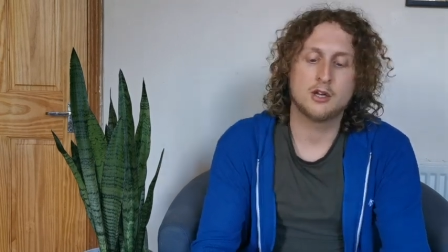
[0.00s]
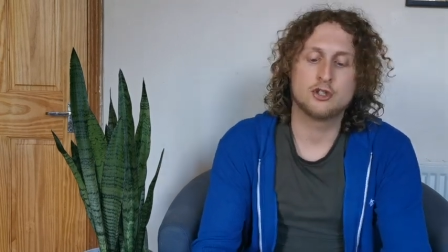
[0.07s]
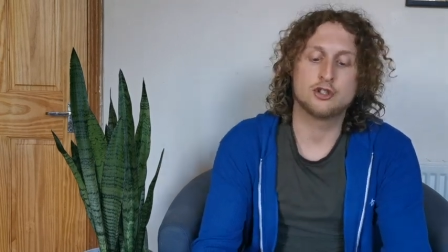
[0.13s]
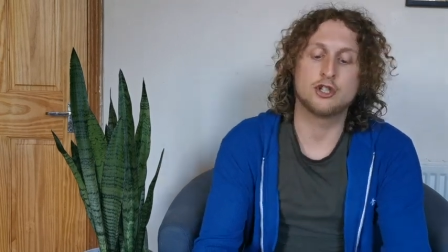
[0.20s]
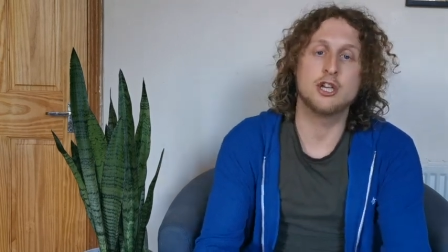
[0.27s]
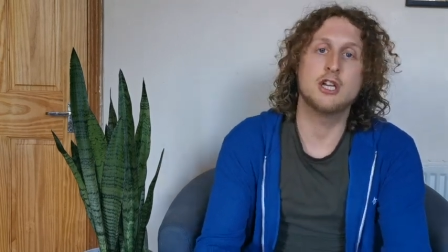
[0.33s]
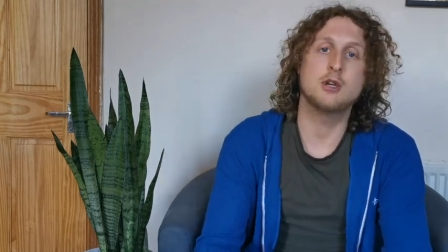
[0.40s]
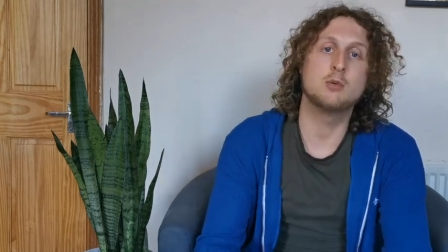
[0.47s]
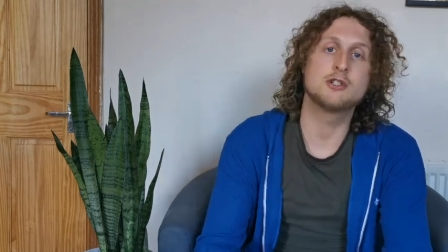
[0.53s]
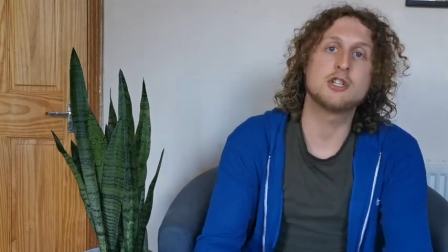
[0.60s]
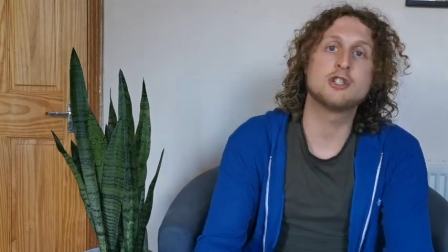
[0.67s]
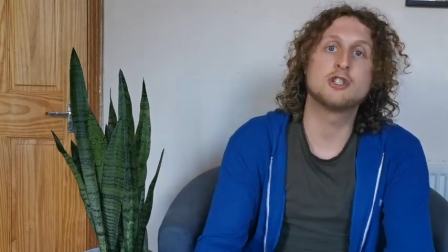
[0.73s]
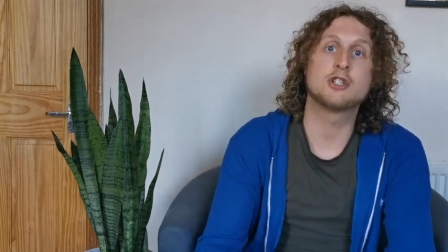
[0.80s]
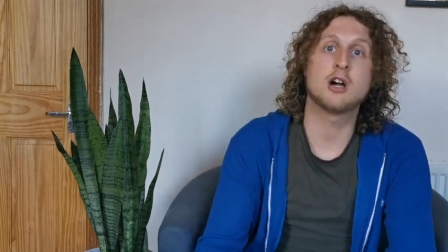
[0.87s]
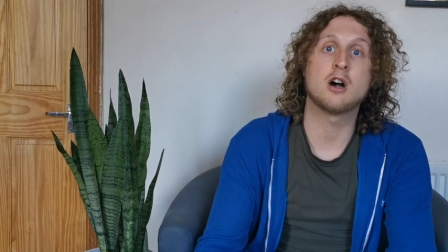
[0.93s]
she was
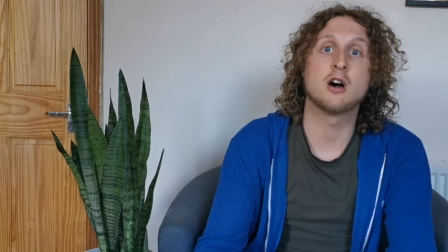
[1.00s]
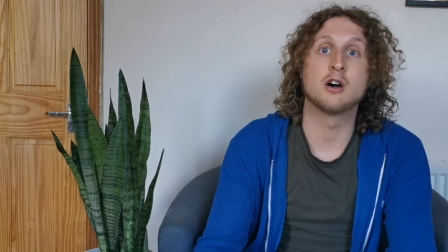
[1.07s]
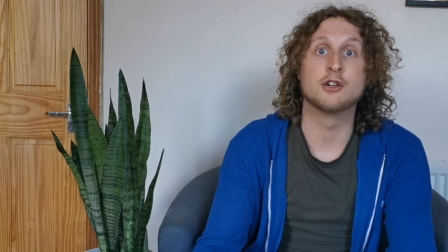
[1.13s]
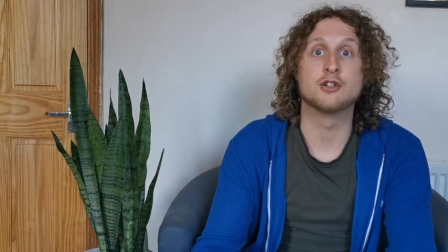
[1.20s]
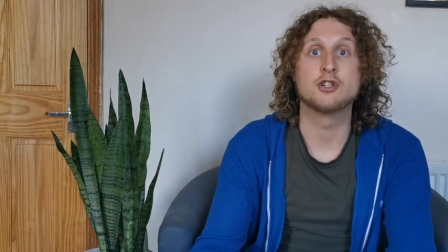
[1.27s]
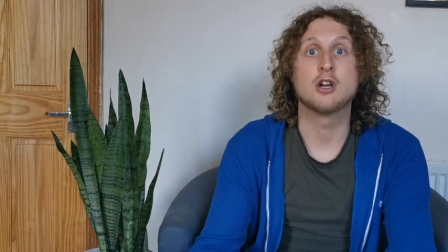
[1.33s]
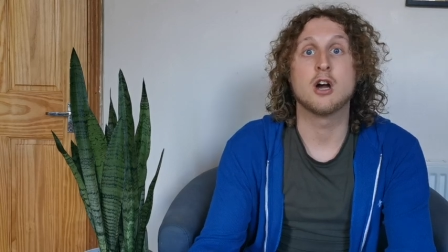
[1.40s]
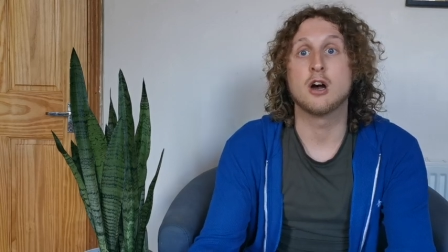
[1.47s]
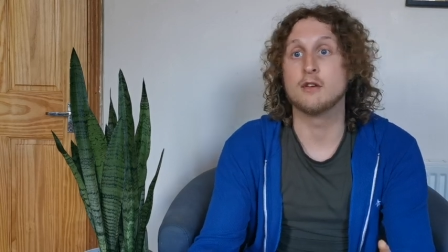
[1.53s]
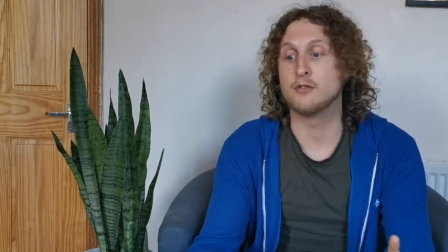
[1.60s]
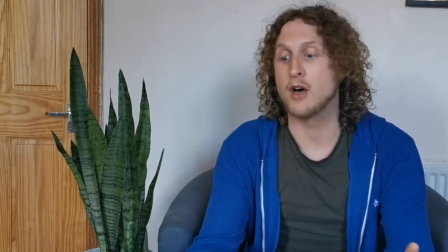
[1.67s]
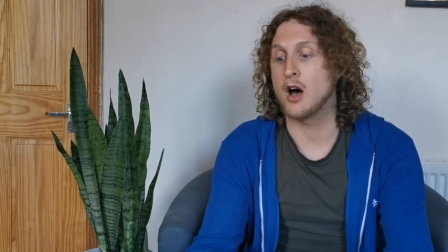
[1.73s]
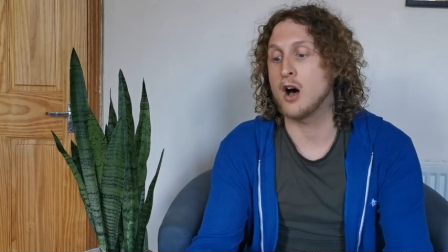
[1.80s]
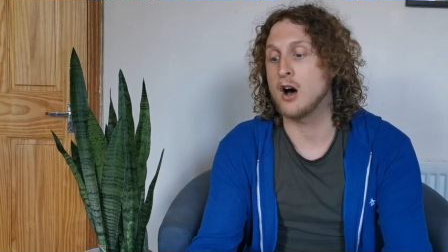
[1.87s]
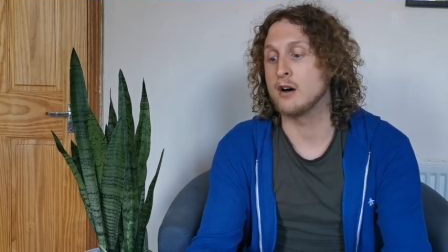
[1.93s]
in charge of
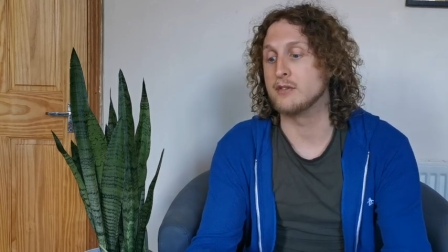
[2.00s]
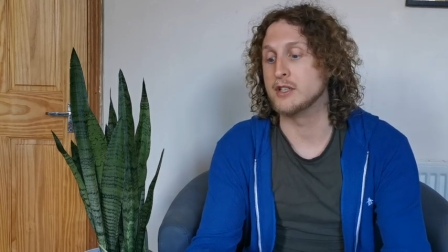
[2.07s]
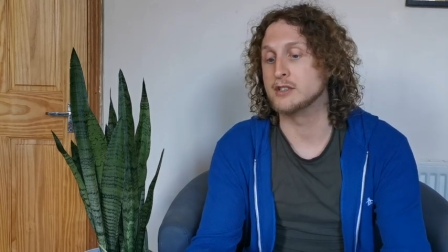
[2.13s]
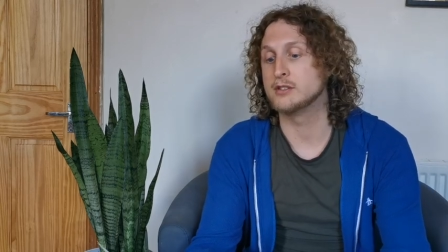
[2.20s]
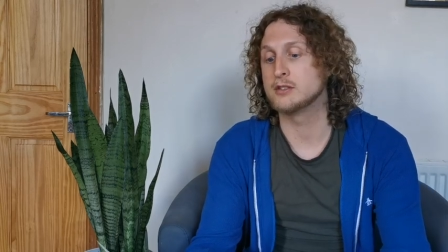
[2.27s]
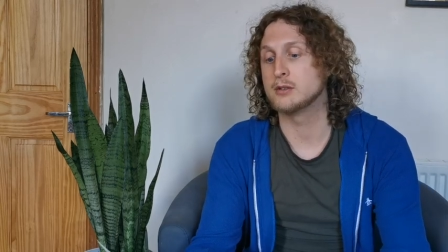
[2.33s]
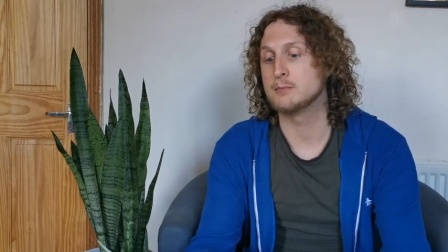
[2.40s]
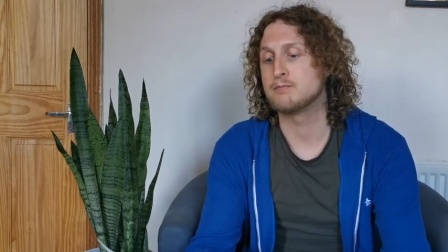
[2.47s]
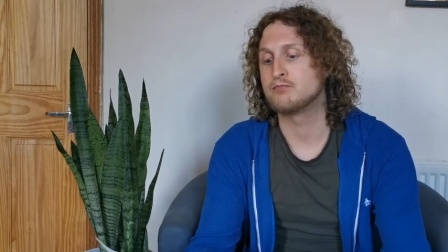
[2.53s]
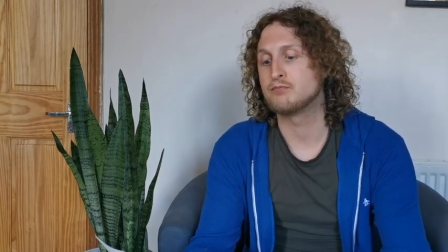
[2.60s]
the harvest.